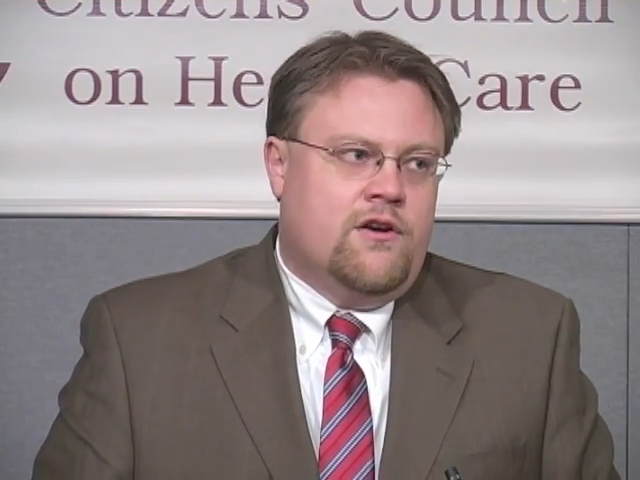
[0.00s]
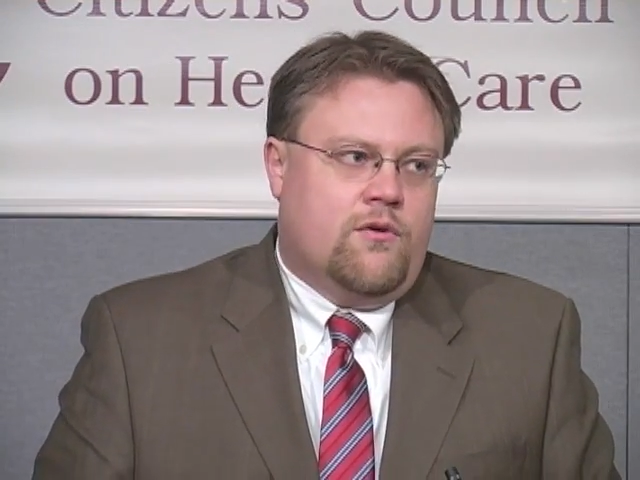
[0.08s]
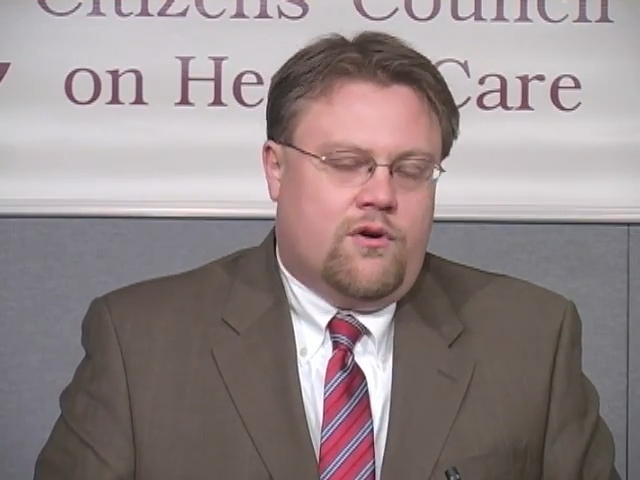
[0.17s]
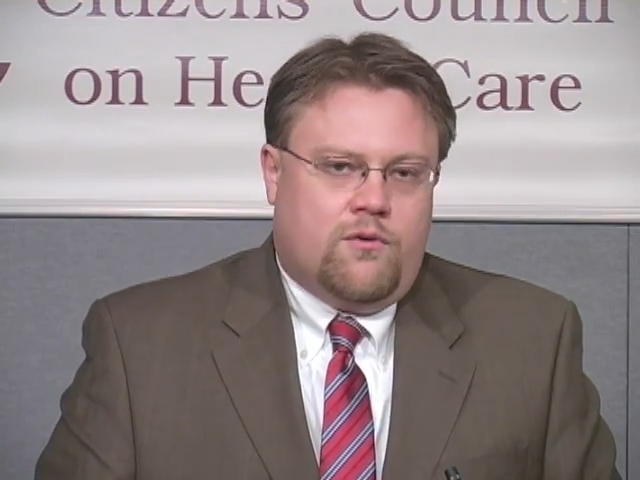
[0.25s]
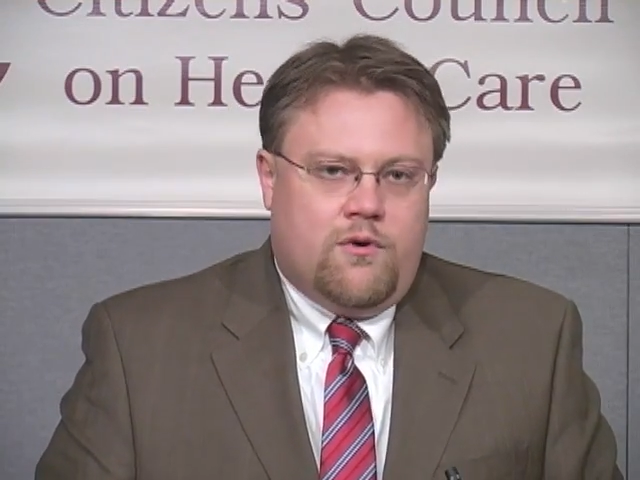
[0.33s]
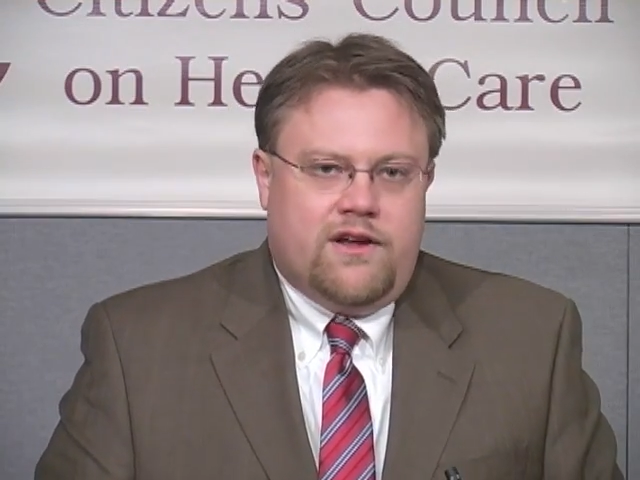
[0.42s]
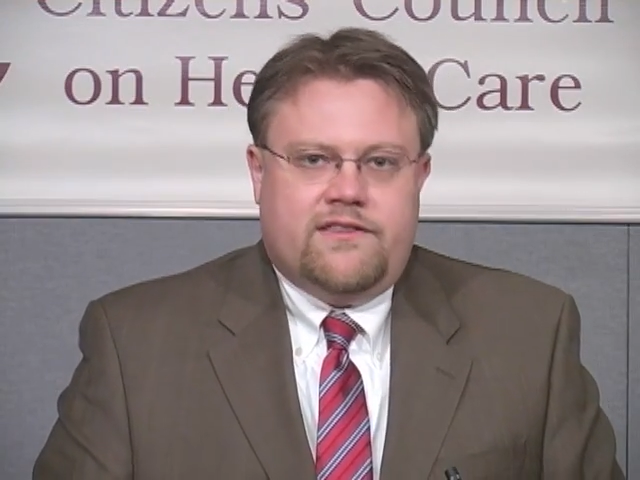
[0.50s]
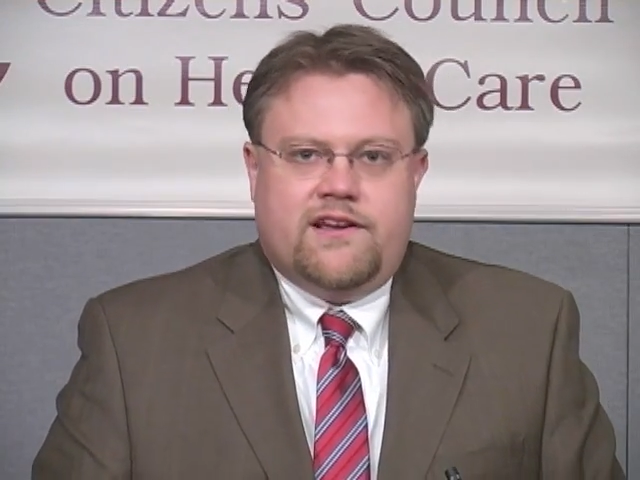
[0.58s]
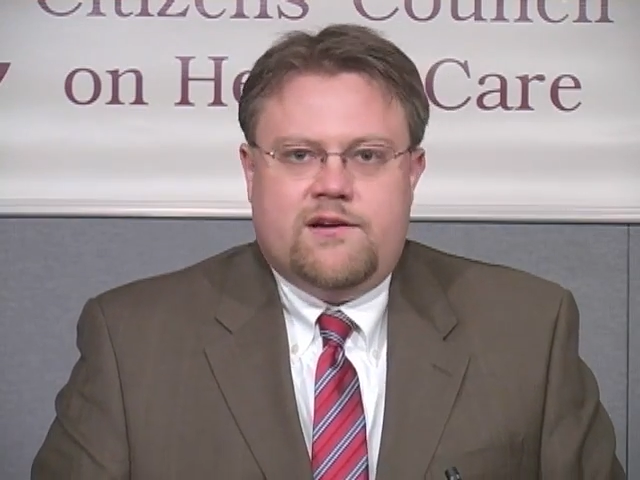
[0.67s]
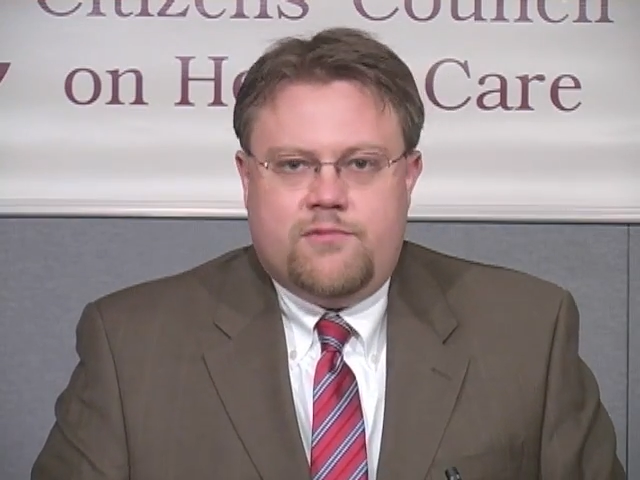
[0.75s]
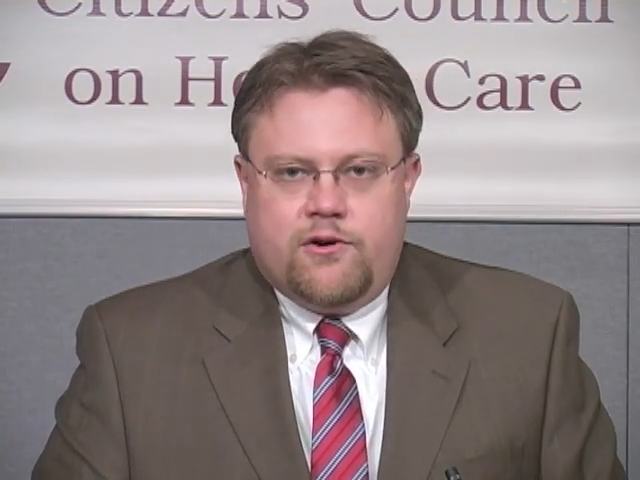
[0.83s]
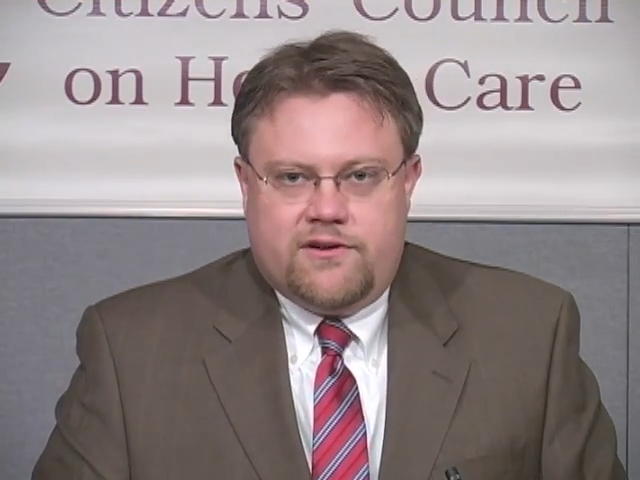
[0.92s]
or what the
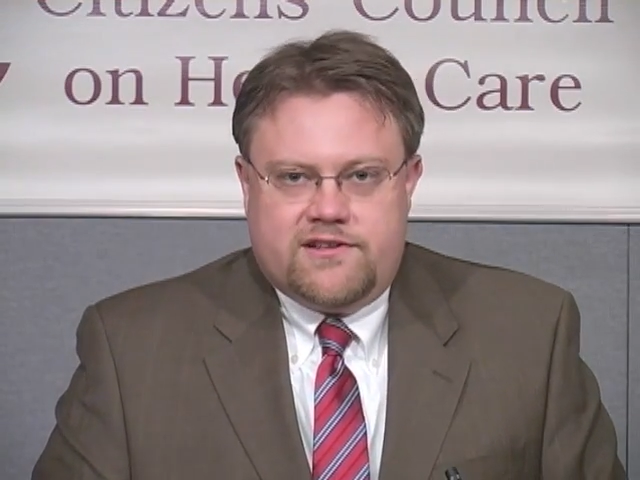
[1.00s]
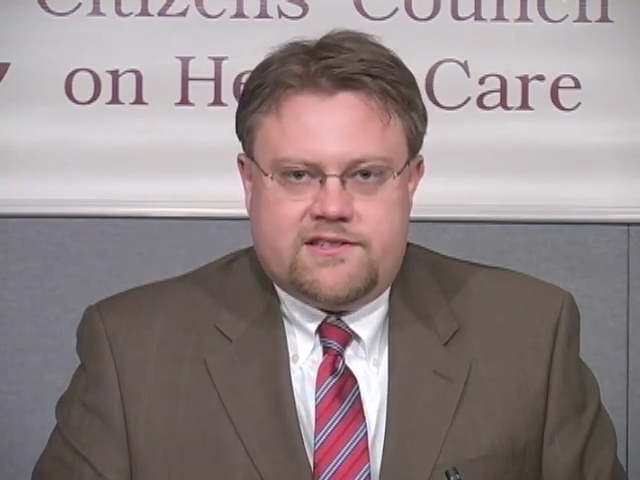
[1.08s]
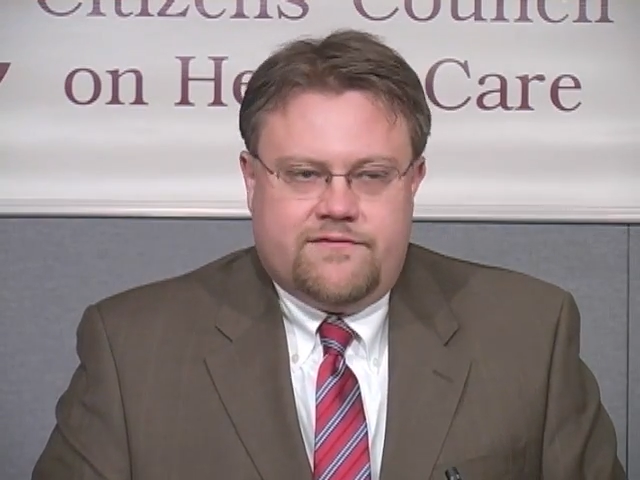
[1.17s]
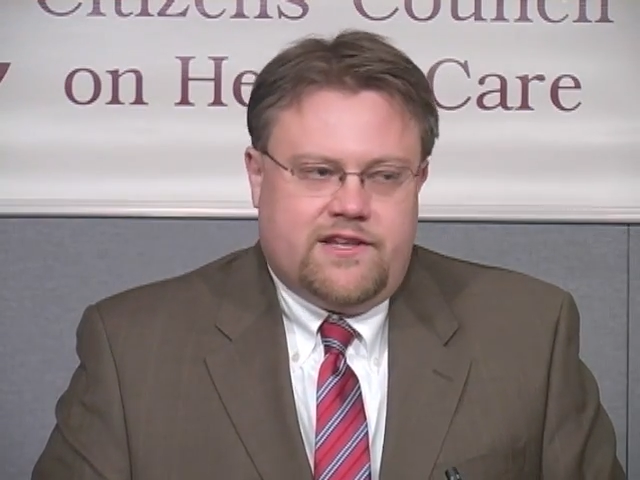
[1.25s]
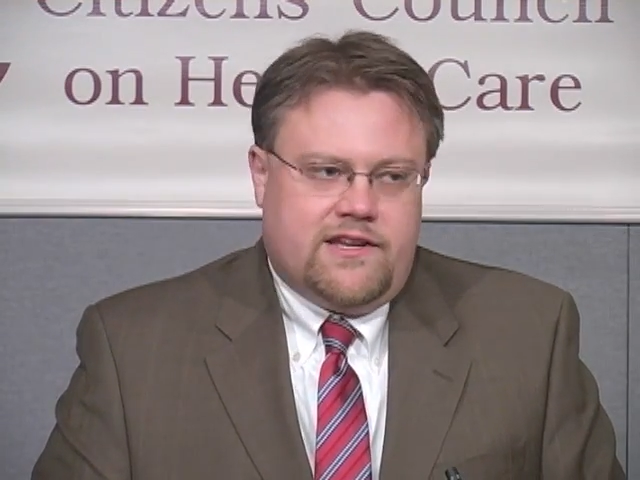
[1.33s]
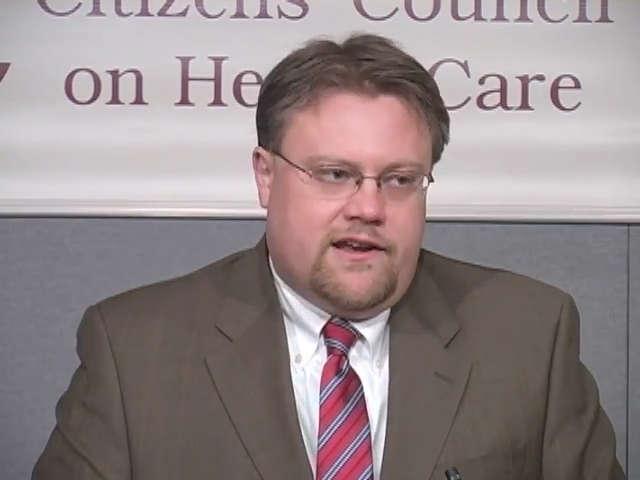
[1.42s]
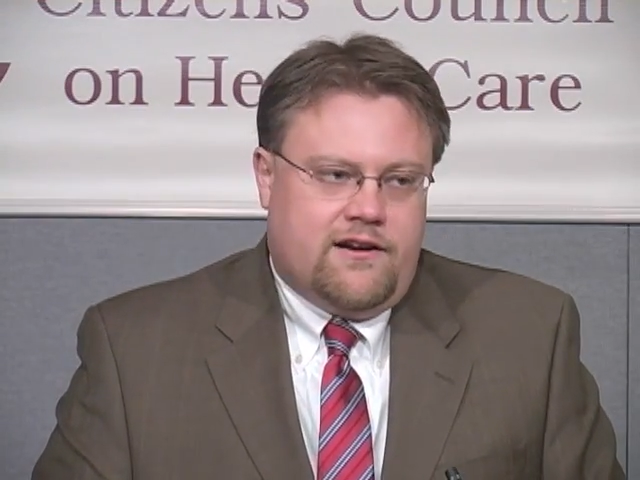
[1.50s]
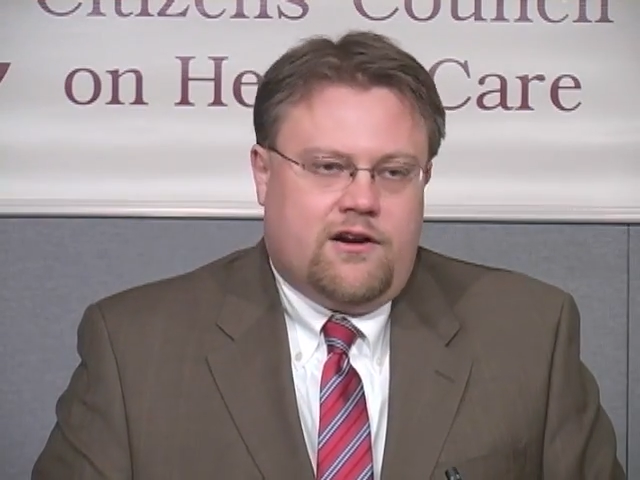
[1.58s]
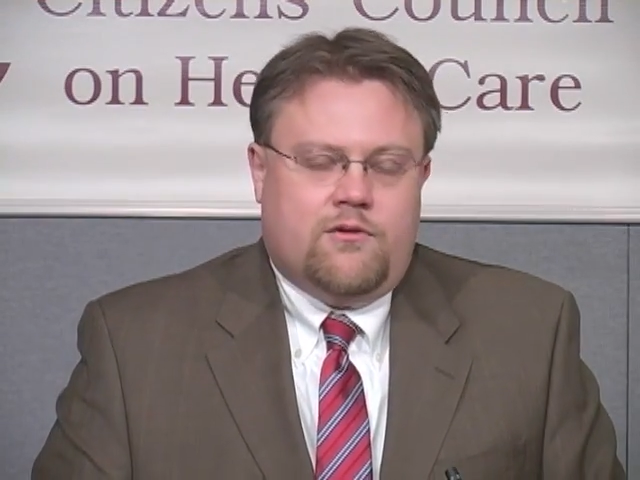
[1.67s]
components of the data are,